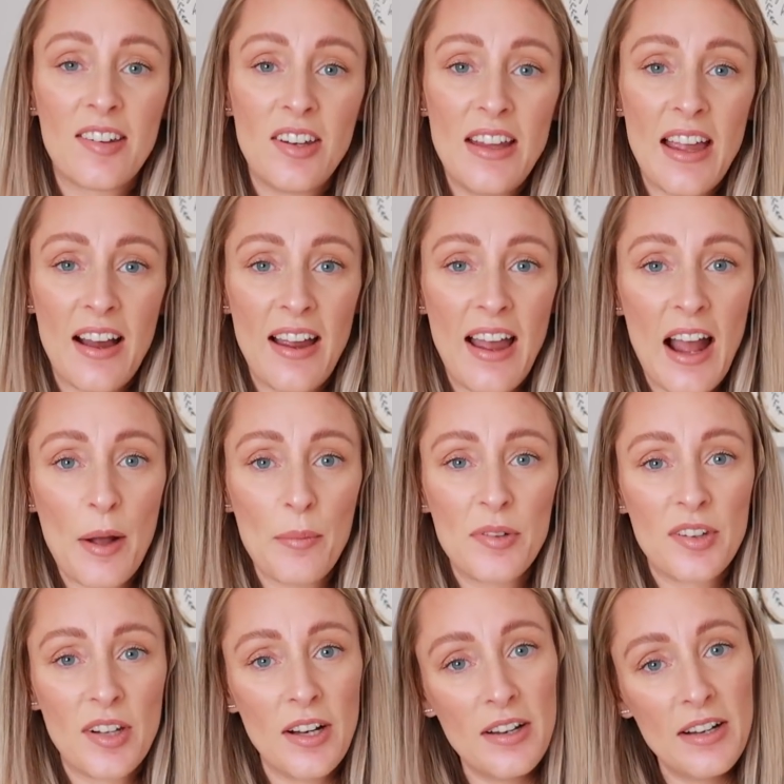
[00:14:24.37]
So yeah, I
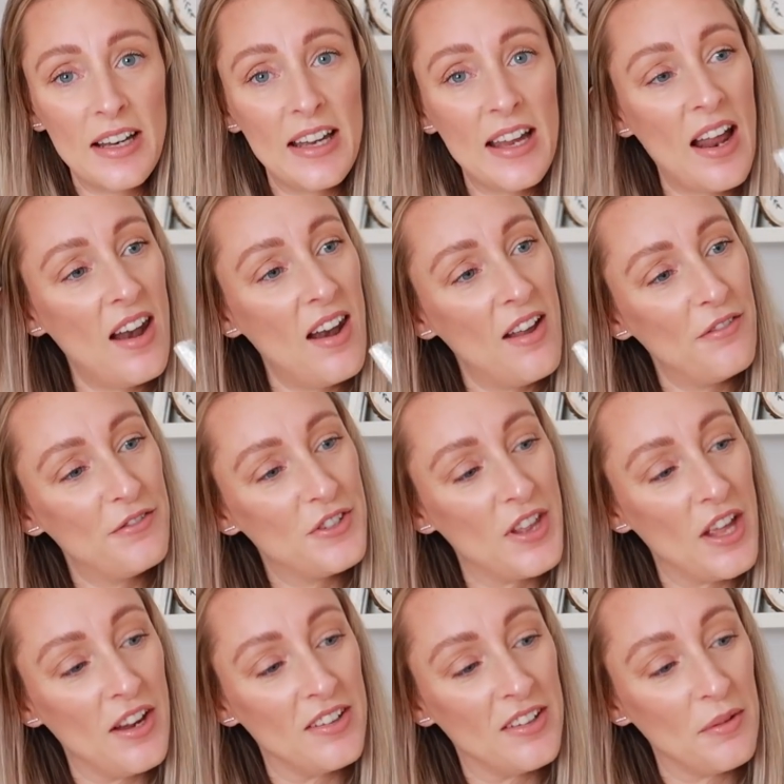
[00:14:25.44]
absolutely loved
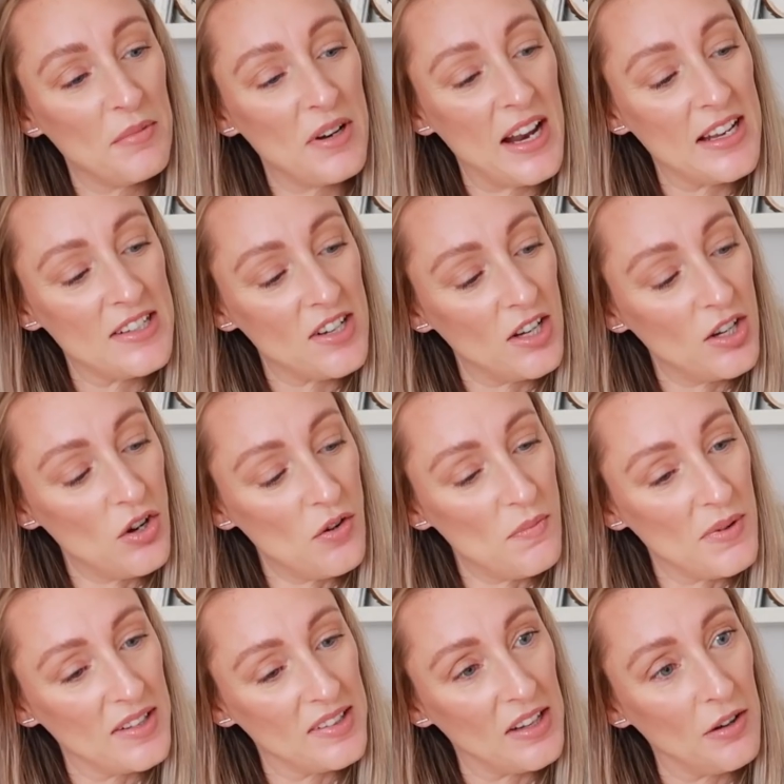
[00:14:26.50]
those, and I'm glad I got
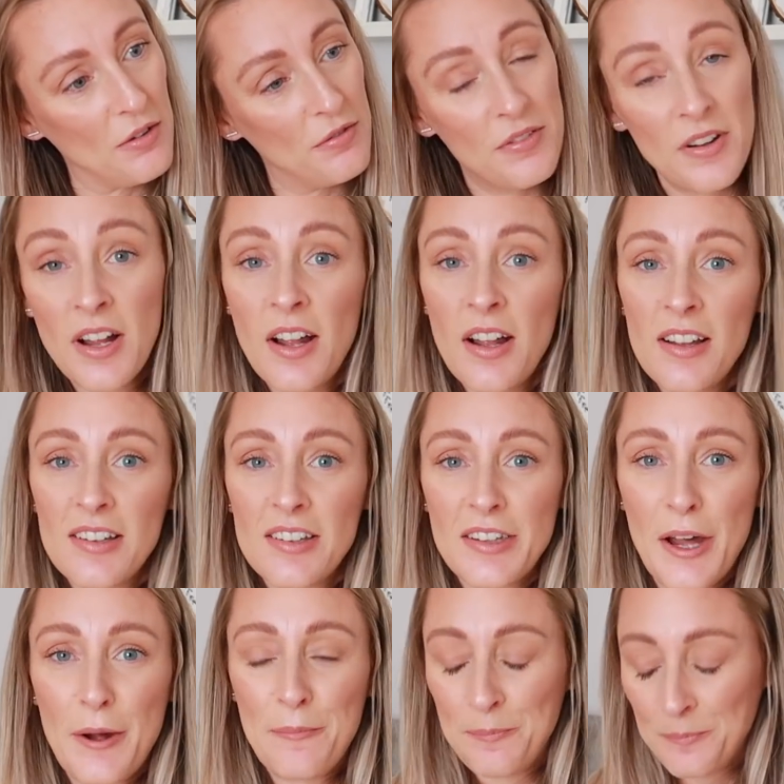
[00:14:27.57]
myself
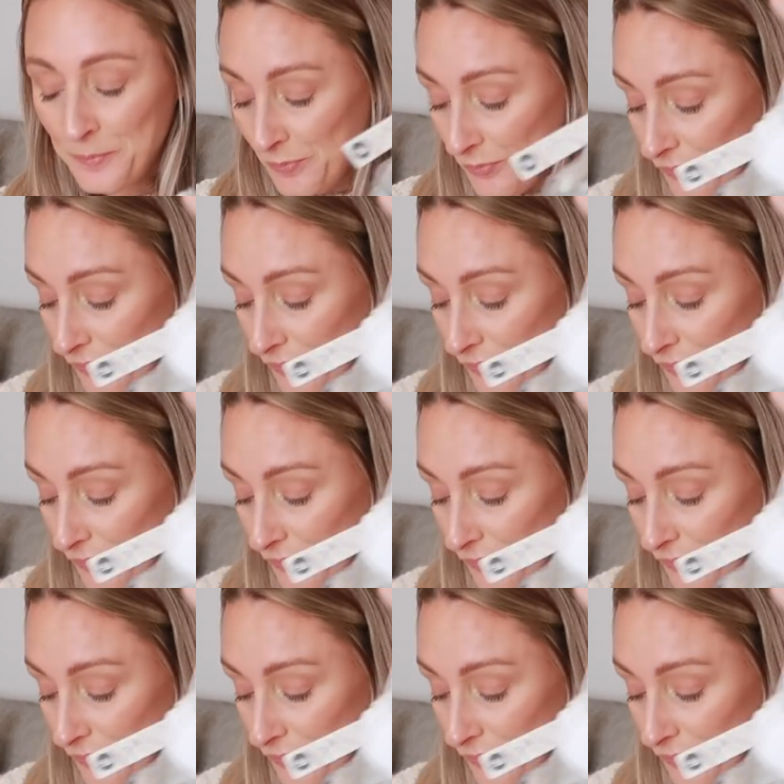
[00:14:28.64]
some.